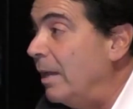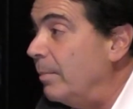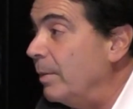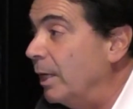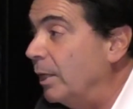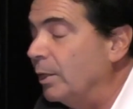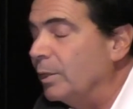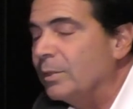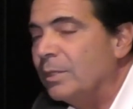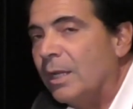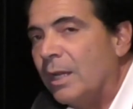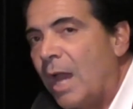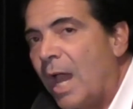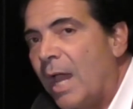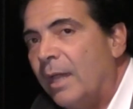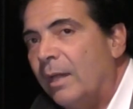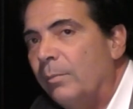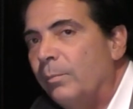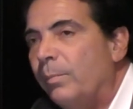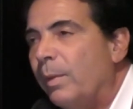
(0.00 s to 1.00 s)
because then
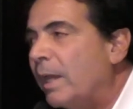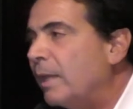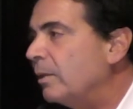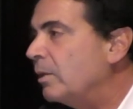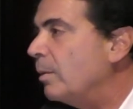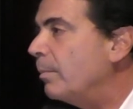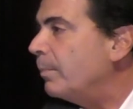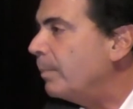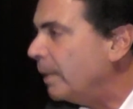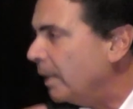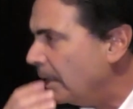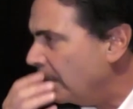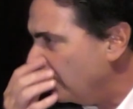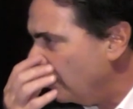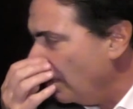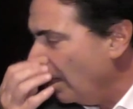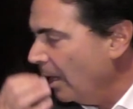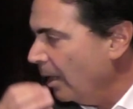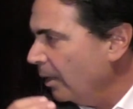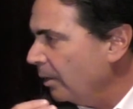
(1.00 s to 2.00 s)
I be, de,
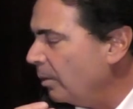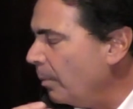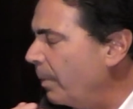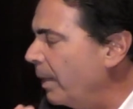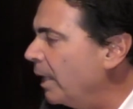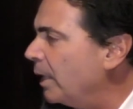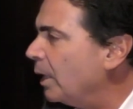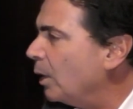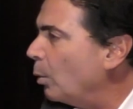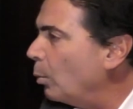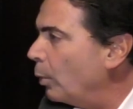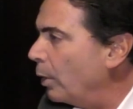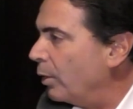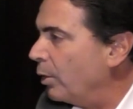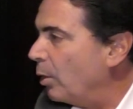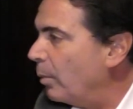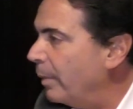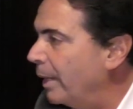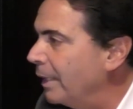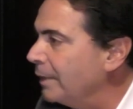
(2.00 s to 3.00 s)
being depending on where
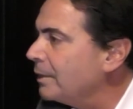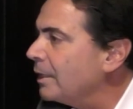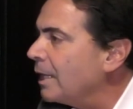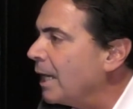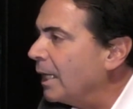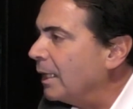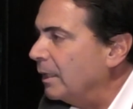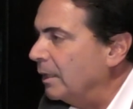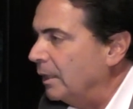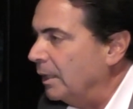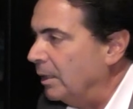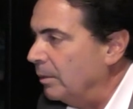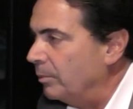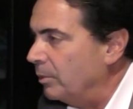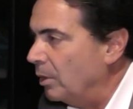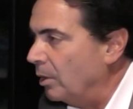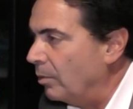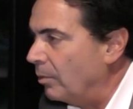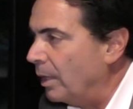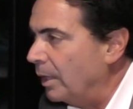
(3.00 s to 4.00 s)
they're based, and I can lead them
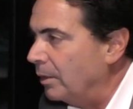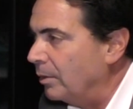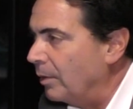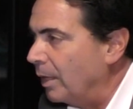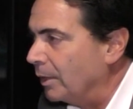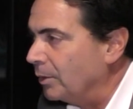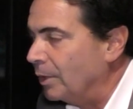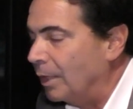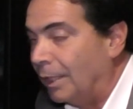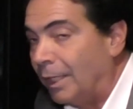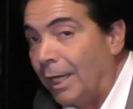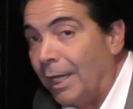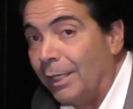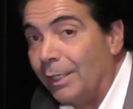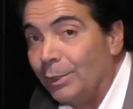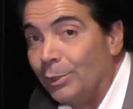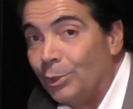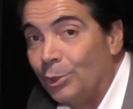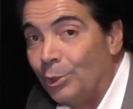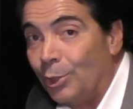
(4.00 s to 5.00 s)
to the right direction. Again,
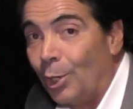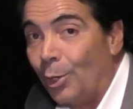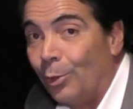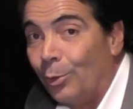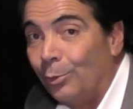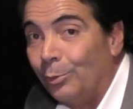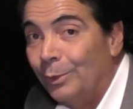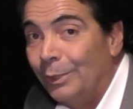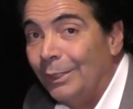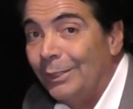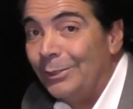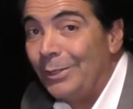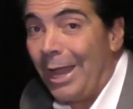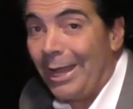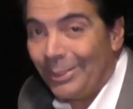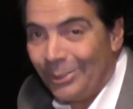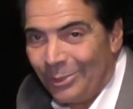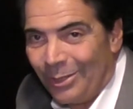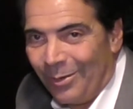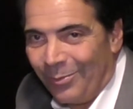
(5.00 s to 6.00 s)
it's
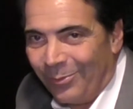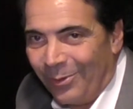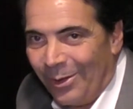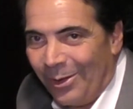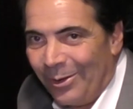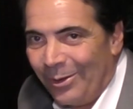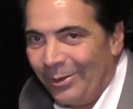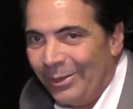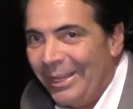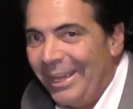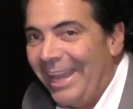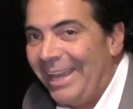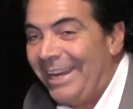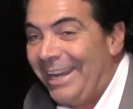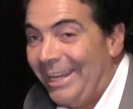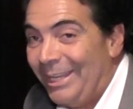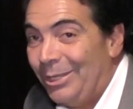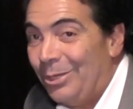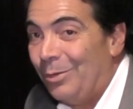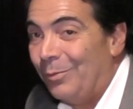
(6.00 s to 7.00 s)
joe.giffo at
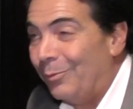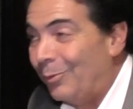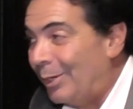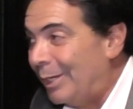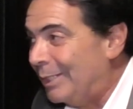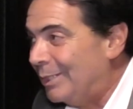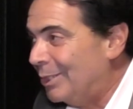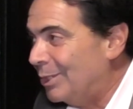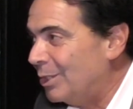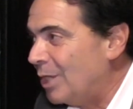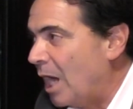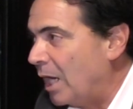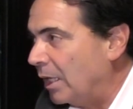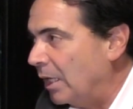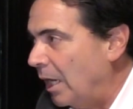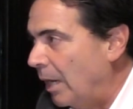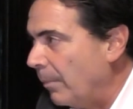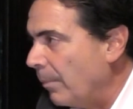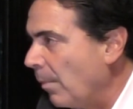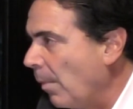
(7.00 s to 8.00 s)
A Q Voyages dot
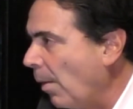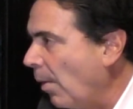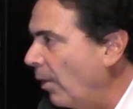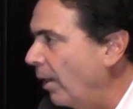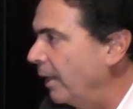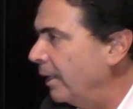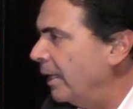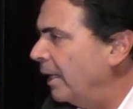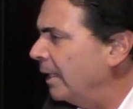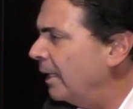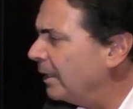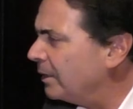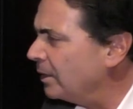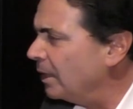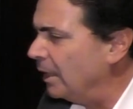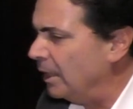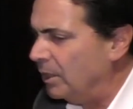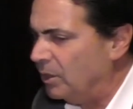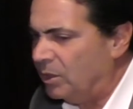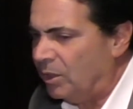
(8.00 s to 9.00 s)
com, right? And that's
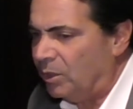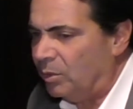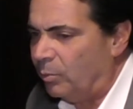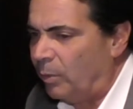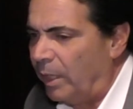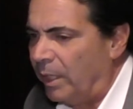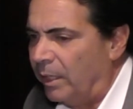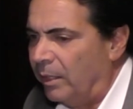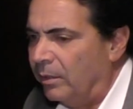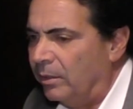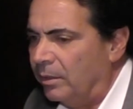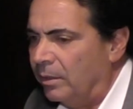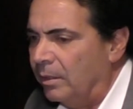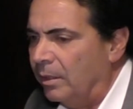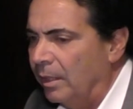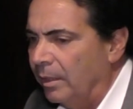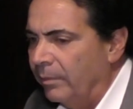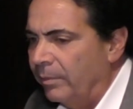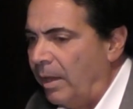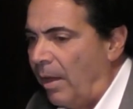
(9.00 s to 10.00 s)
the easiest way to, to
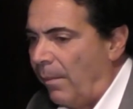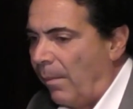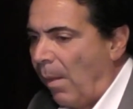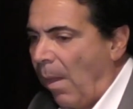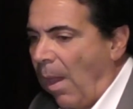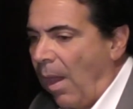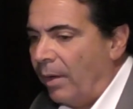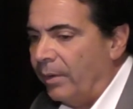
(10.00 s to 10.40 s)
yeah. And,